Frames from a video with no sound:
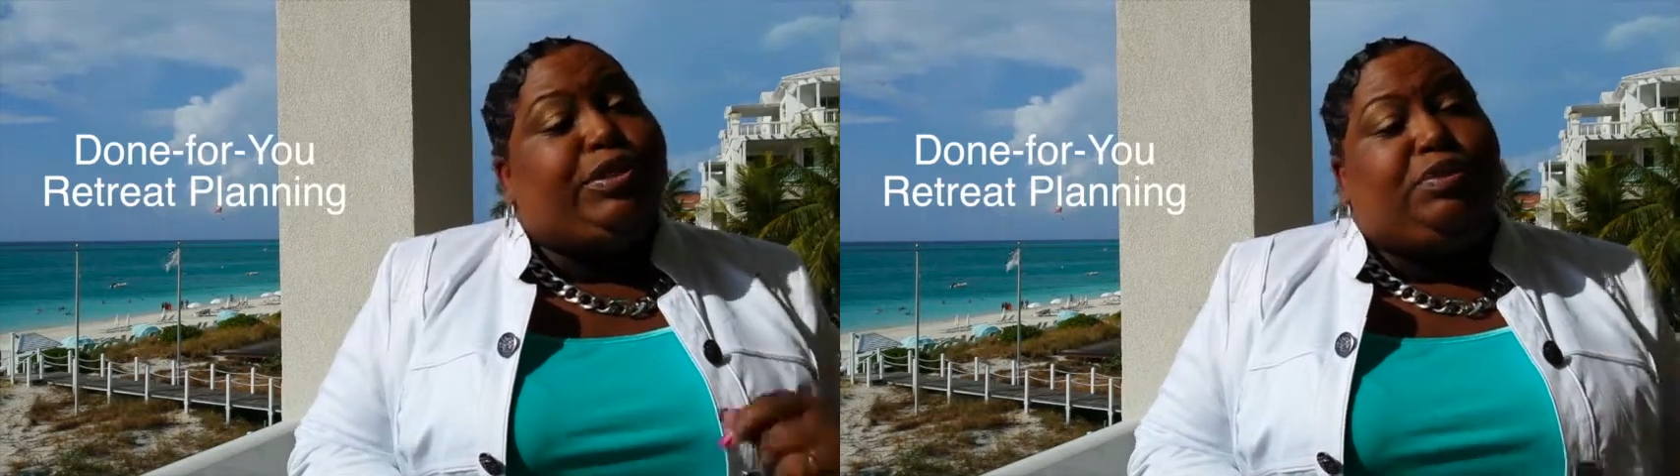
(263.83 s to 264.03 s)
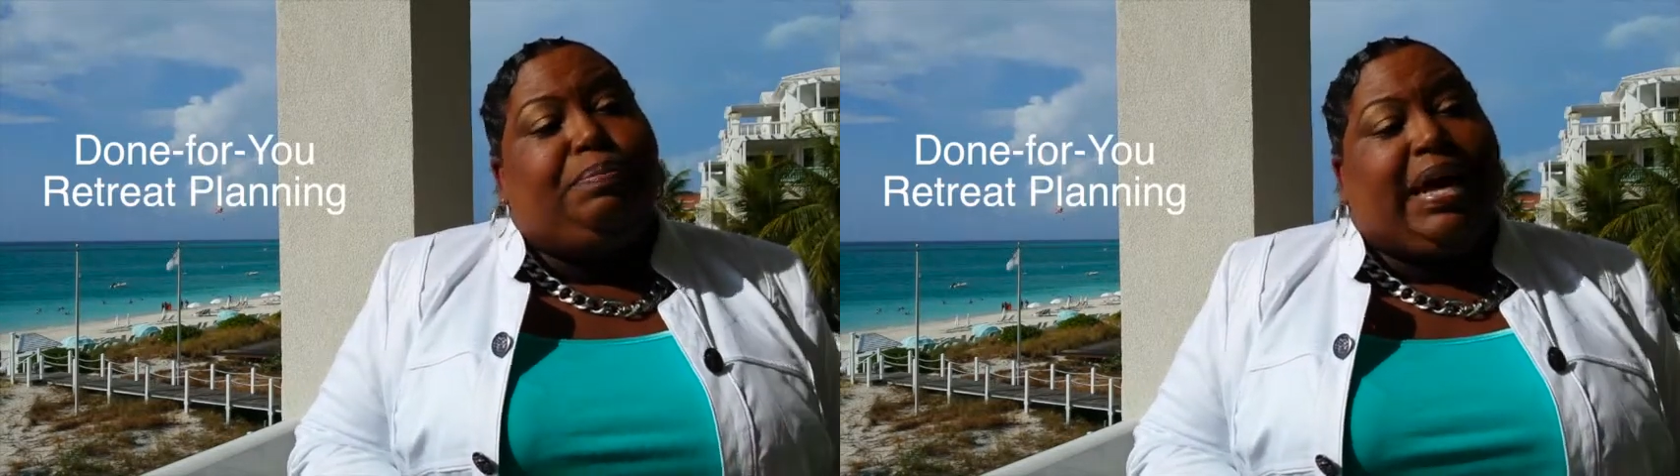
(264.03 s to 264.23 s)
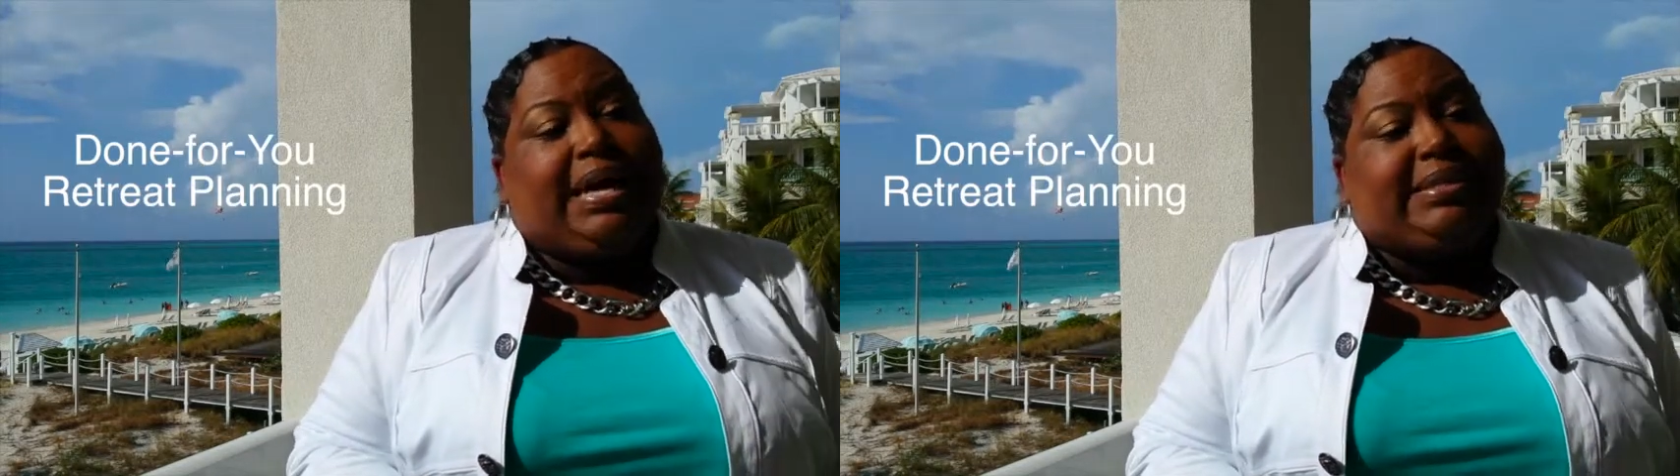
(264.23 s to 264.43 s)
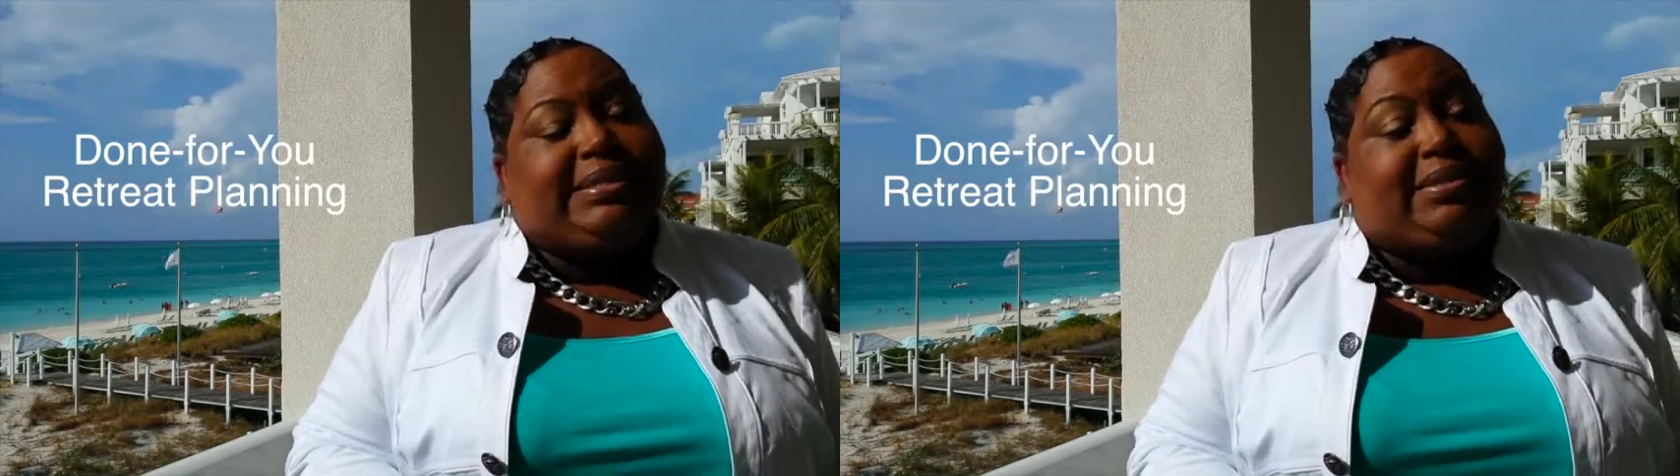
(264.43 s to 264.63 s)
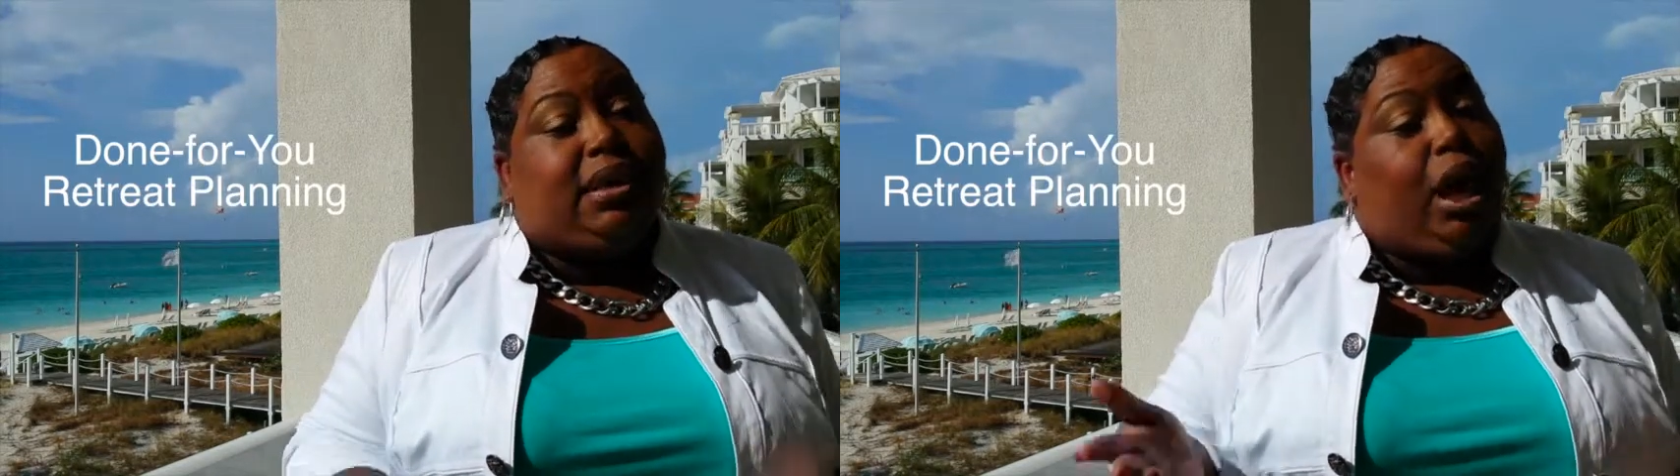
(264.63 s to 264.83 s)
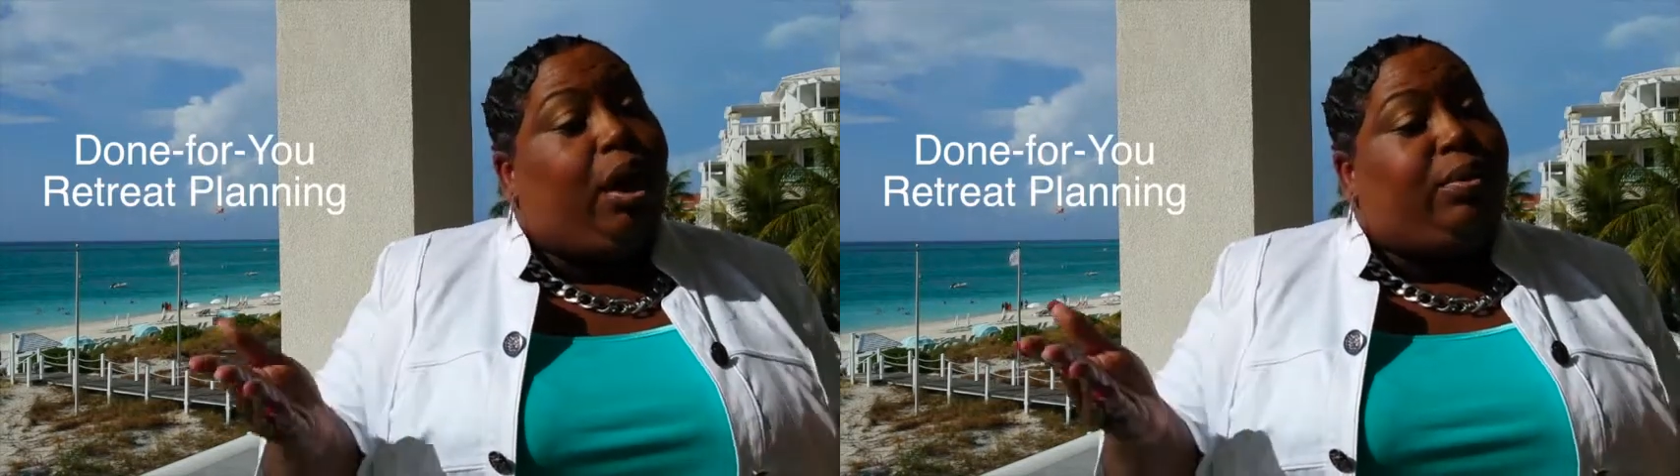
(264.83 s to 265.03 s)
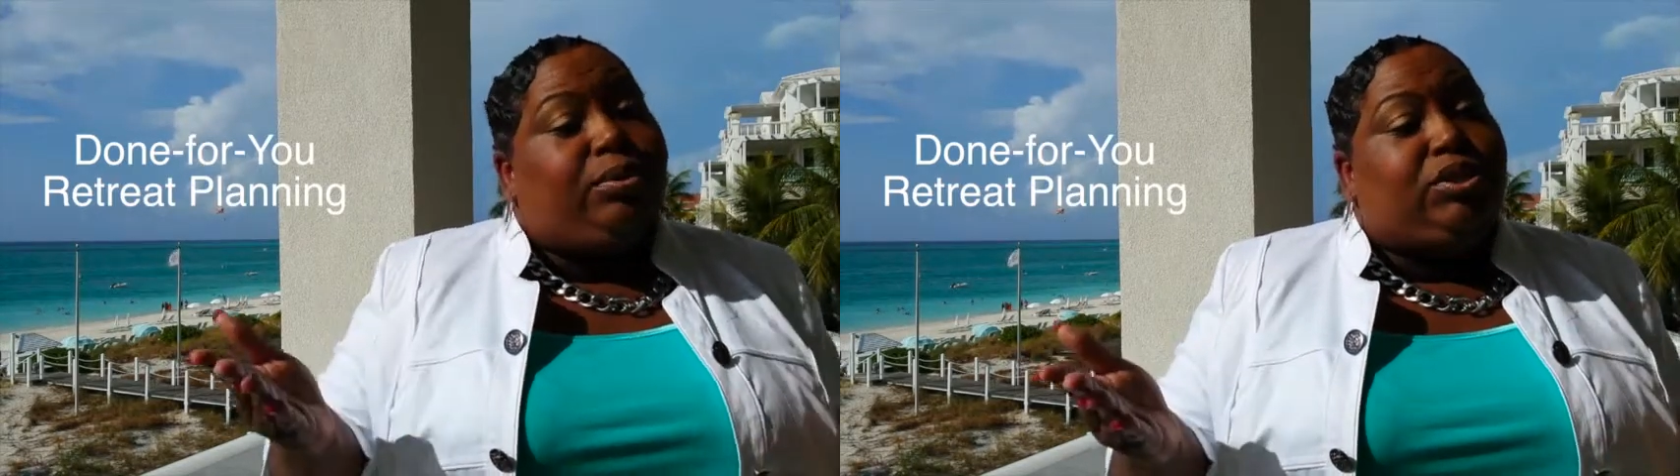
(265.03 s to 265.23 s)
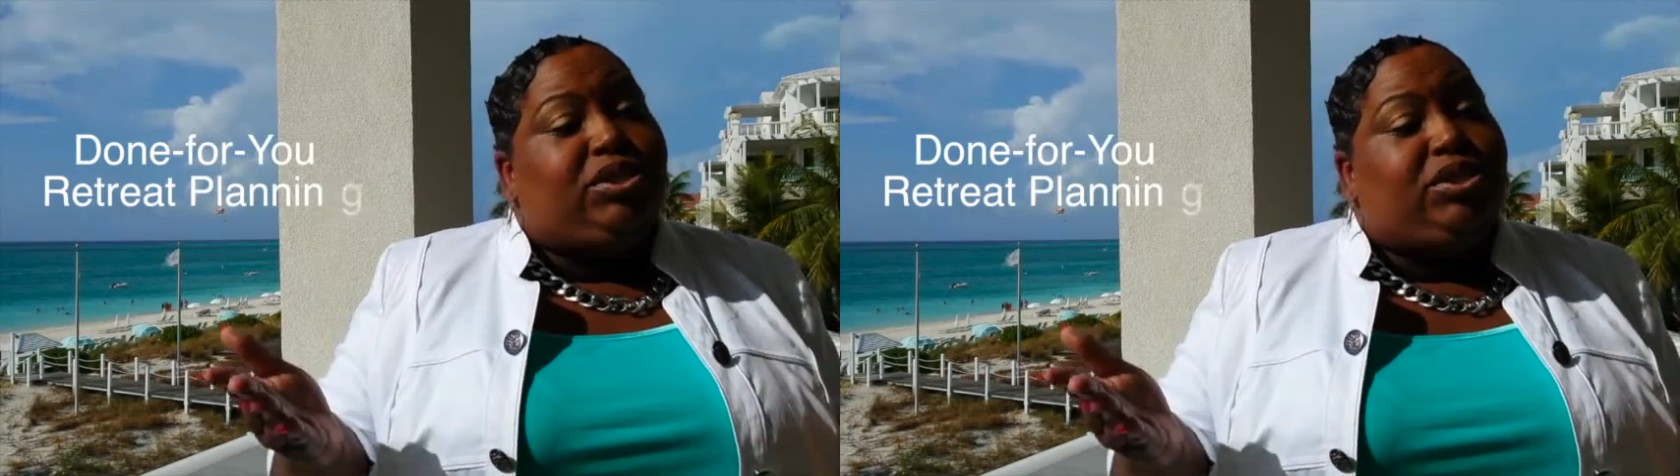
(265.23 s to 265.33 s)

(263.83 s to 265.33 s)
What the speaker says: do best, coach.